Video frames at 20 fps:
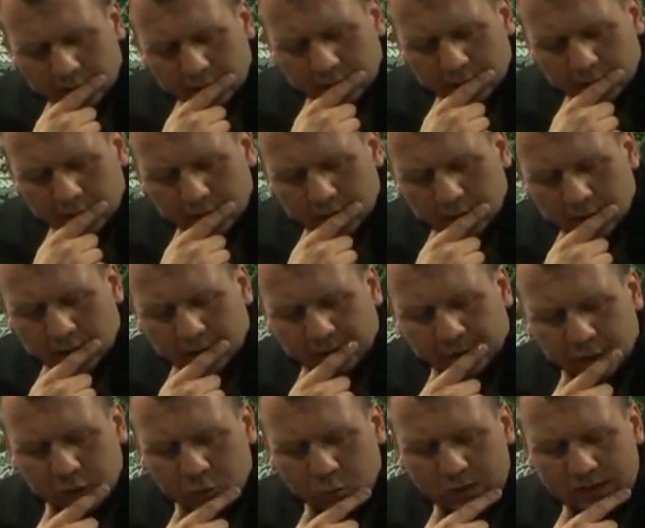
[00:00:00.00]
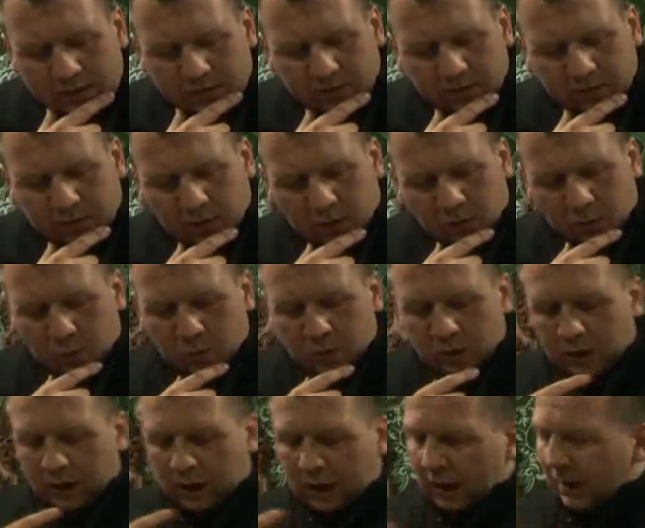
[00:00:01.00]
A few weeks ago,
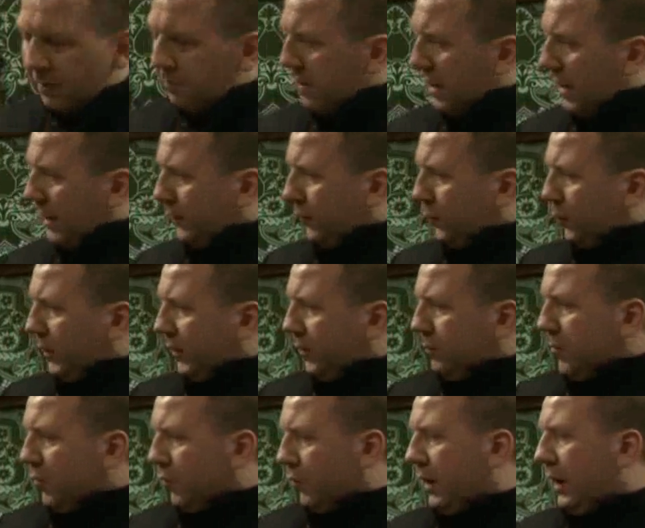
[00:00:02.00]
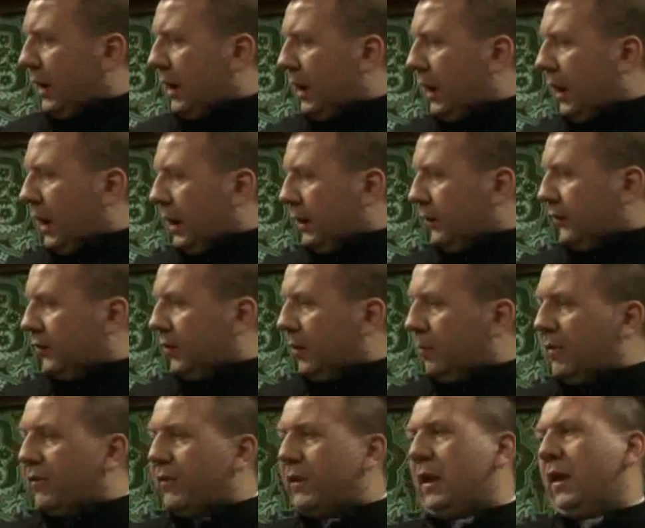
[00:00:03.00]
I met with Maria and
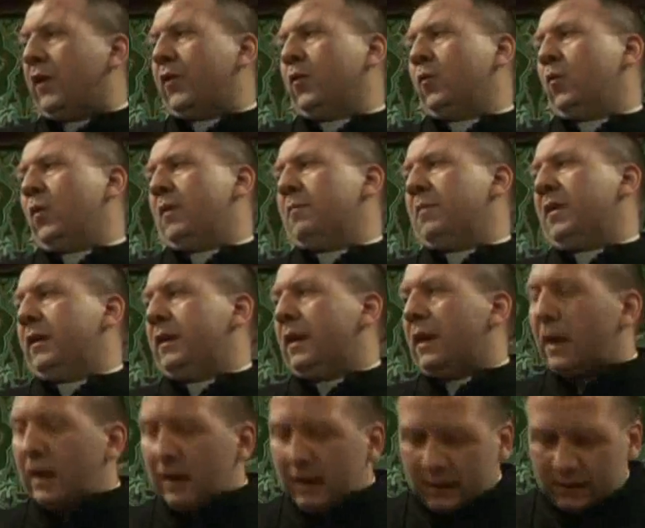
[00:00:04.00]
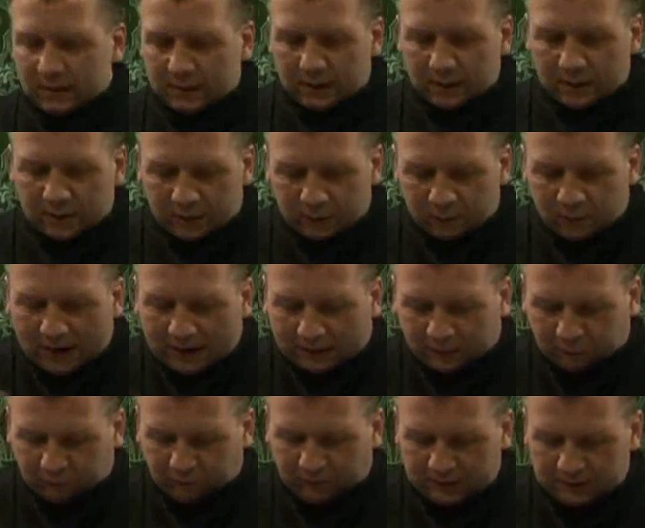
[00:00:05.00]
some of the other women in the
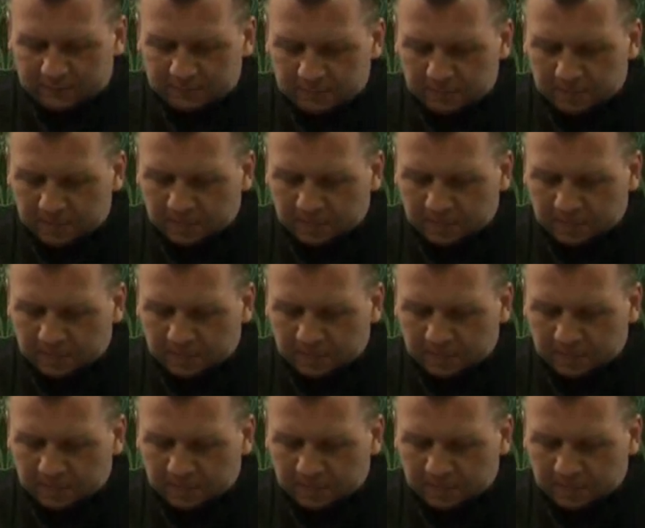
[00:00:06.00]
rectory.